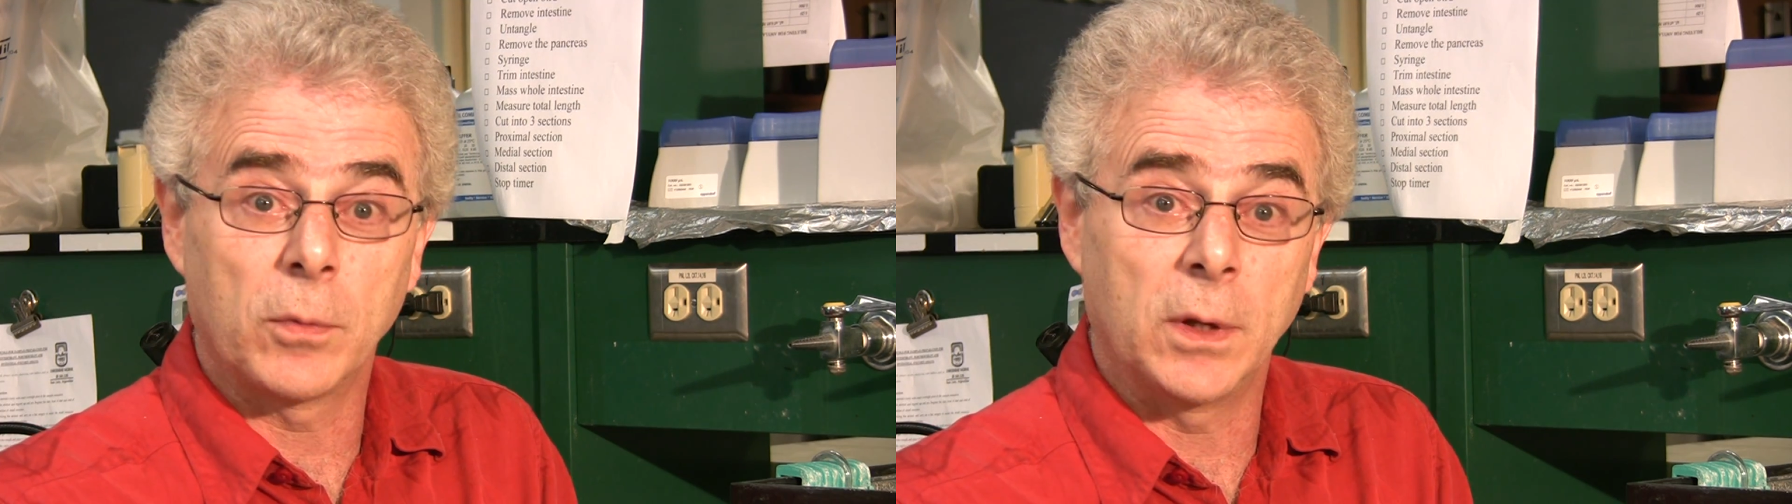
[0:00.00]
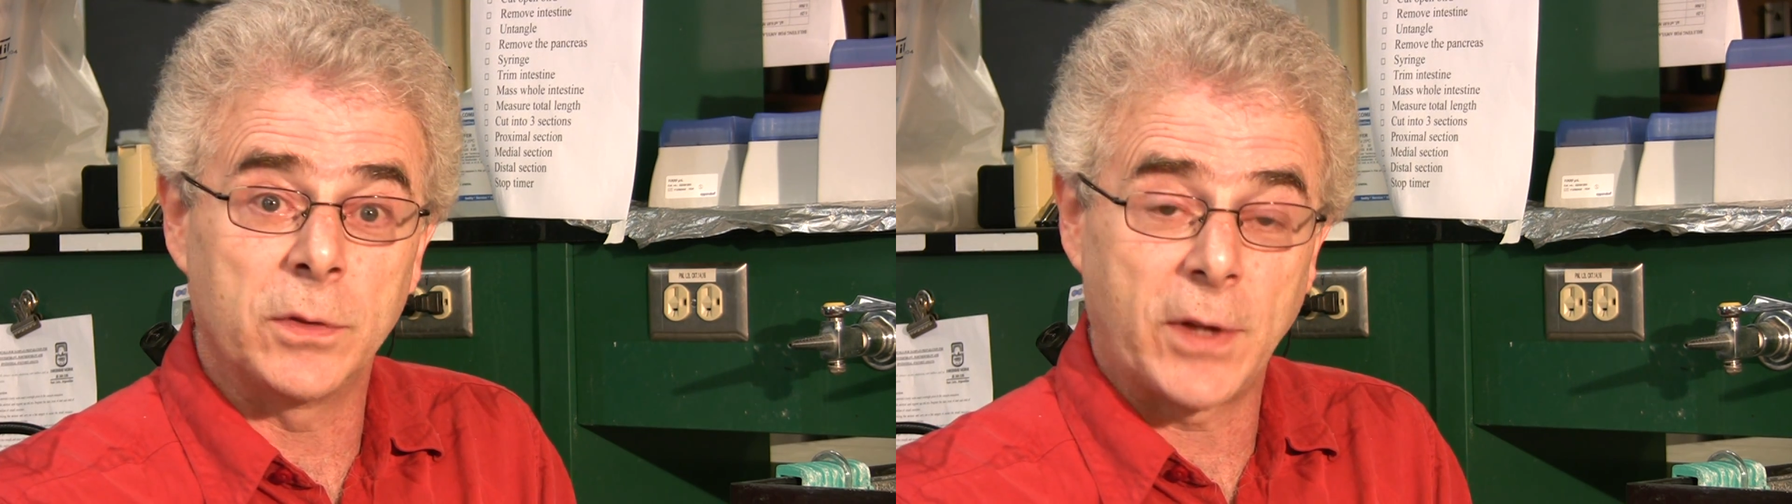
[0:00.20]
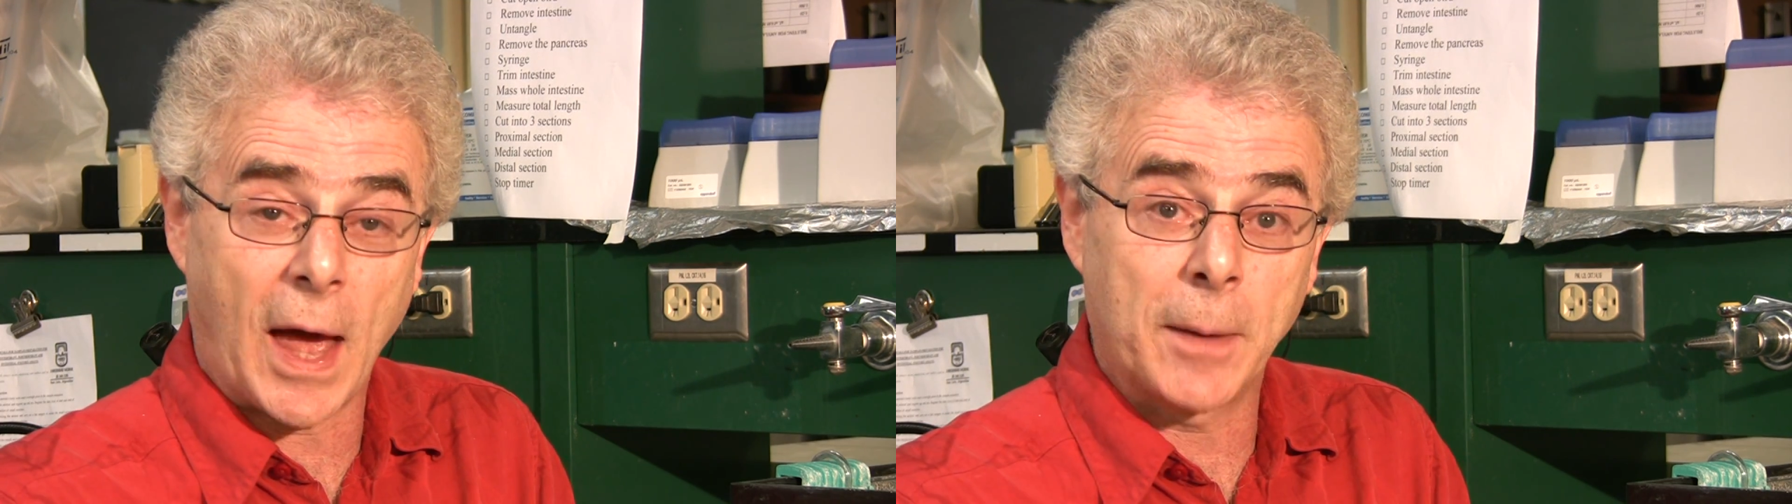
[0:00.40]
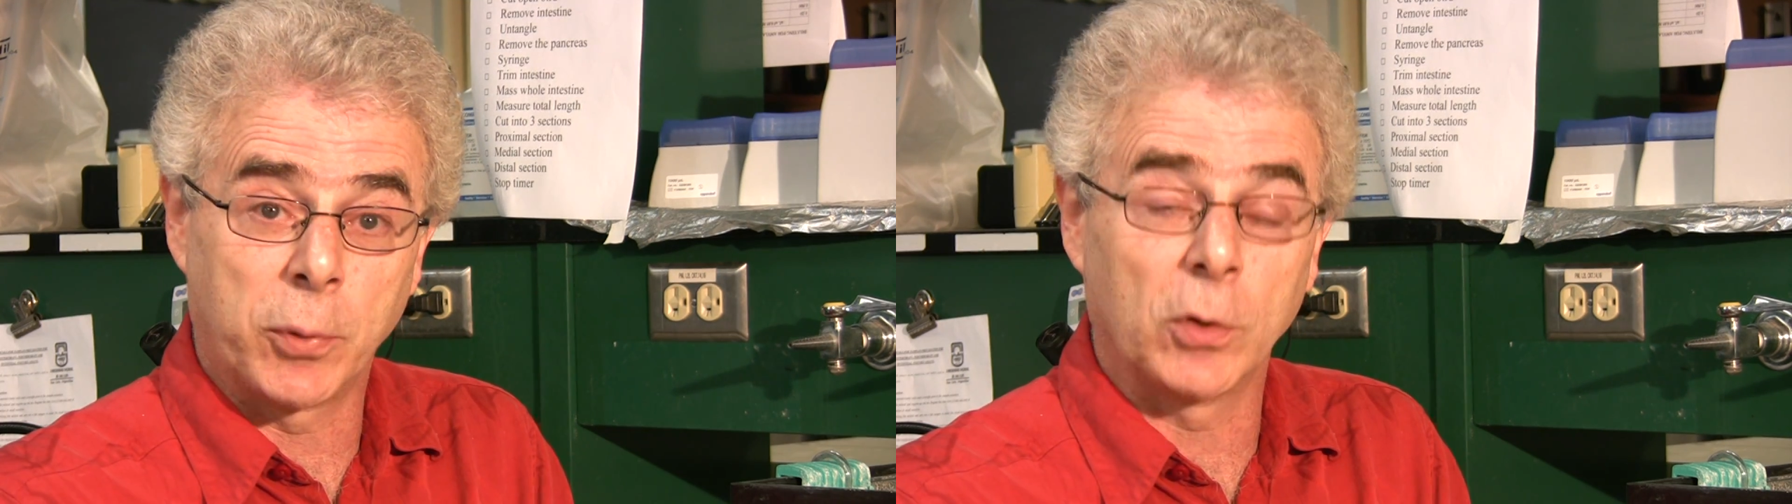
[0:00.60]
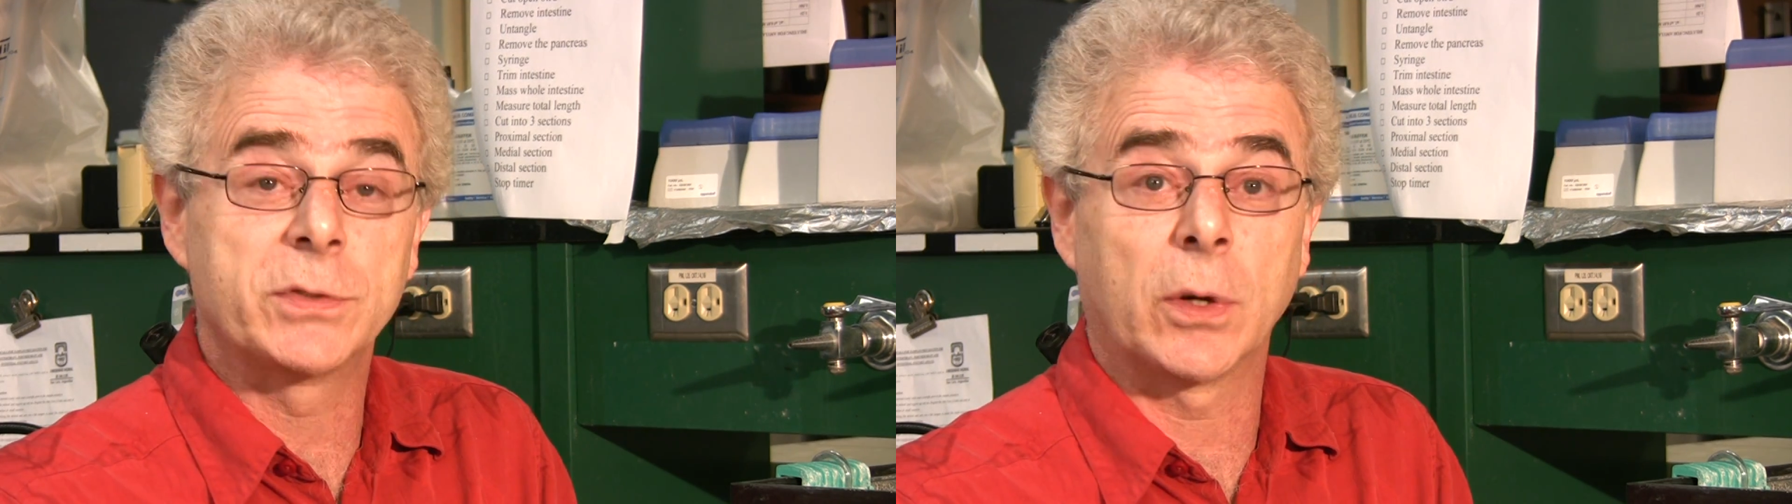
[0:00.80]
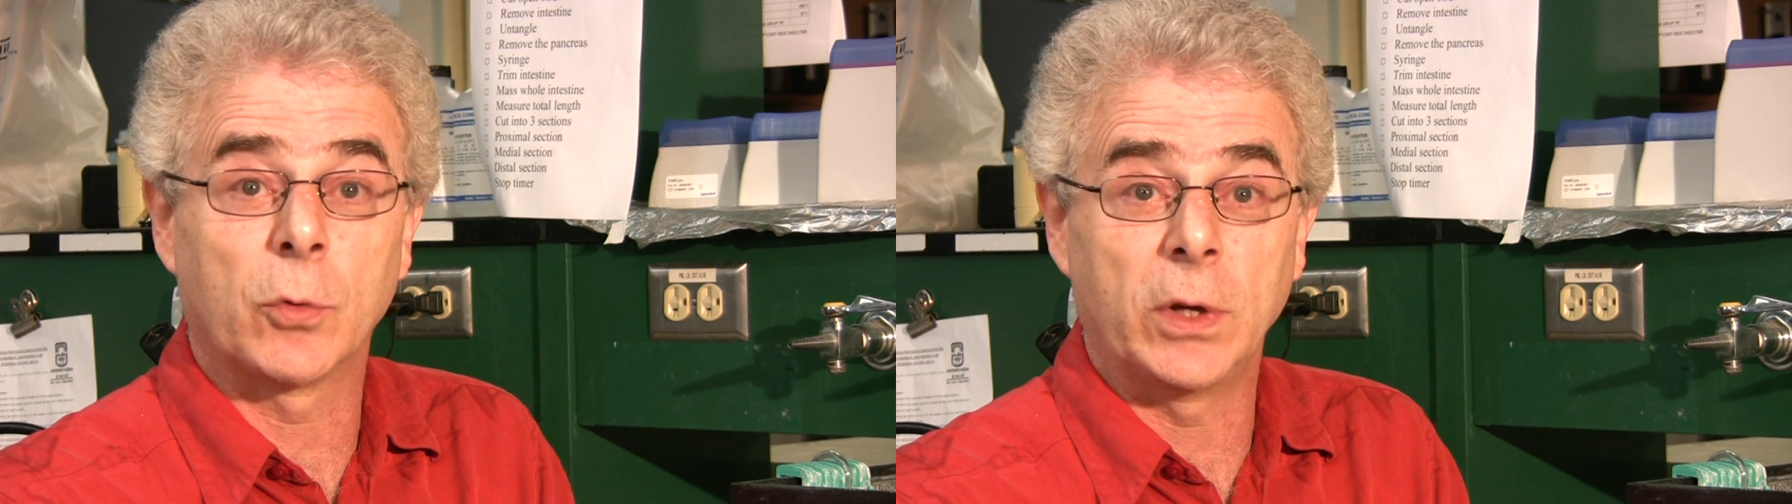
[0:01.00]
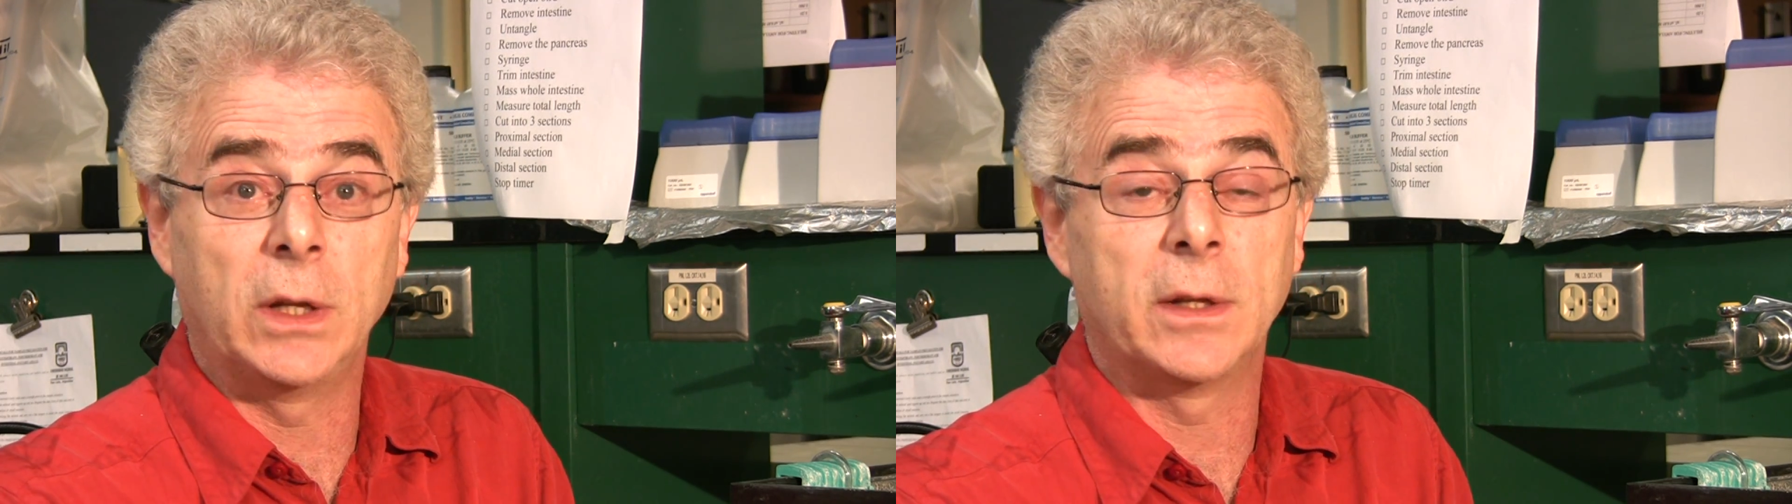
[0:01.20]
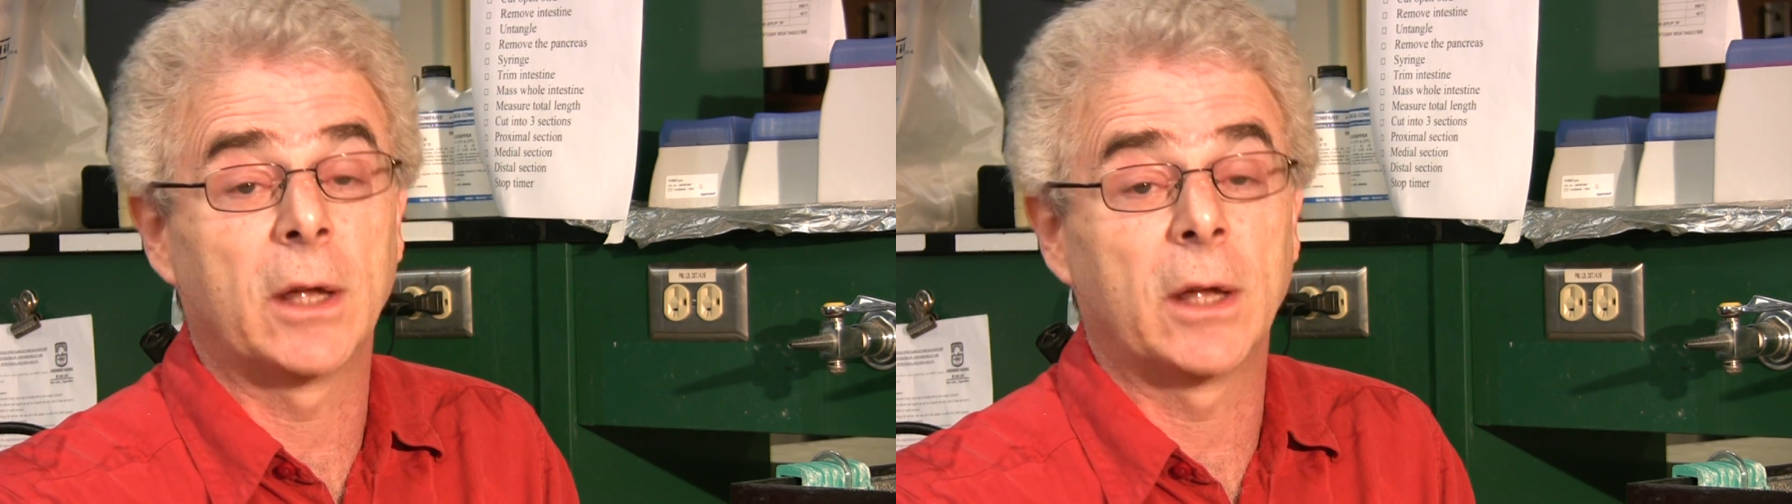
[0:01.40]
in tadpoles that were eating